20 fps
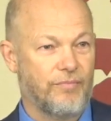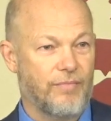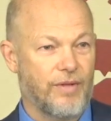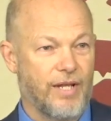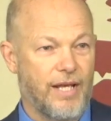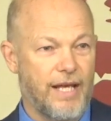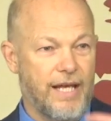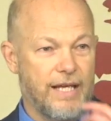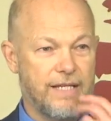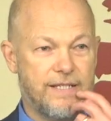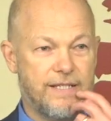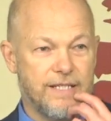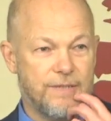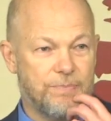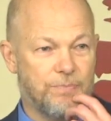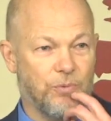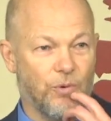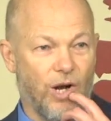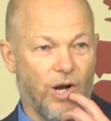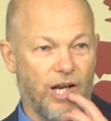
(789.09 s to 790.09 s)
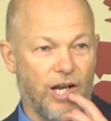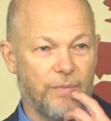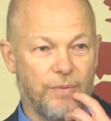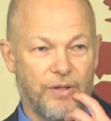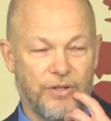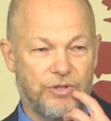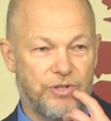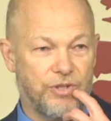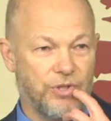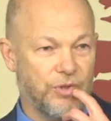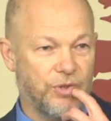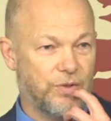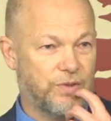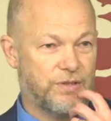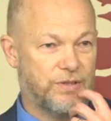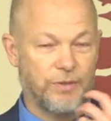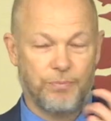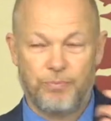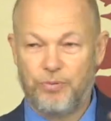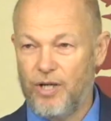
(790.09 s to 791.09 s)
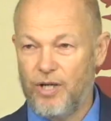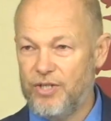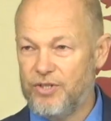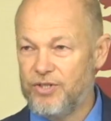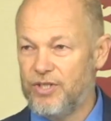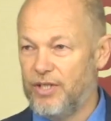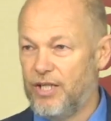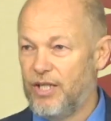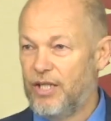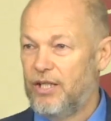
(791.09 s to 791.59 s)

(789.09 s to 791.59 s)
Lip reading: It just brought him into depression.